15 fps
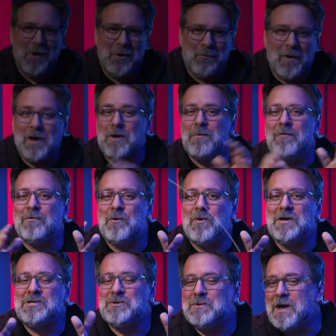Welcome
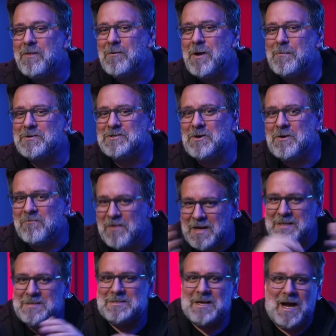everyone to another episode of
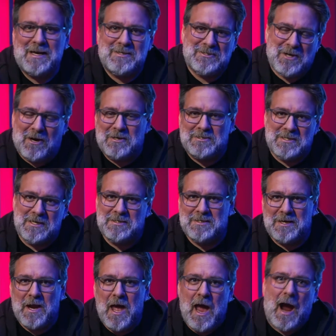Inside Star
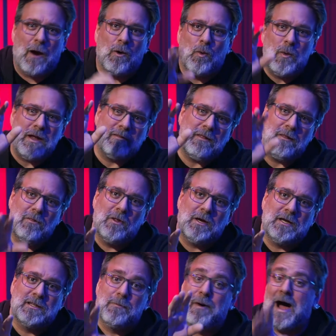Citizen, our weekly look
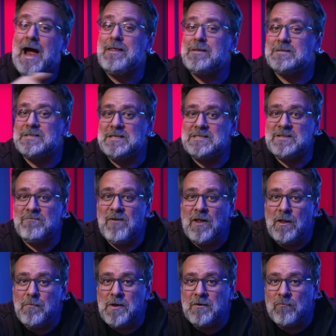at the behind-the-scenes
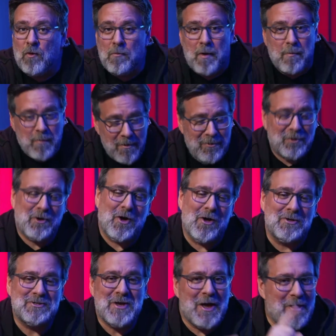development of what my mother
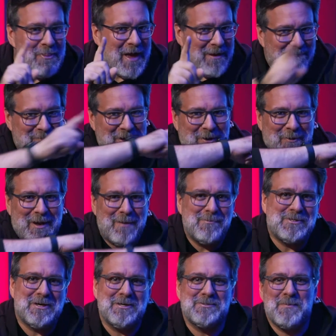calls that video game
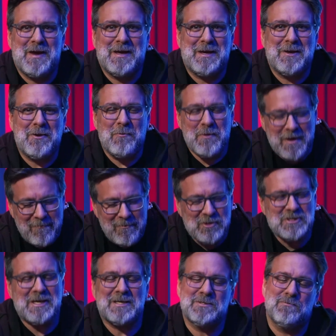Jared's making whenever
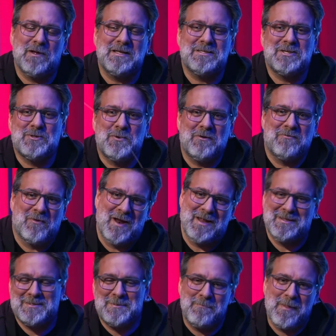she explains it to her friends.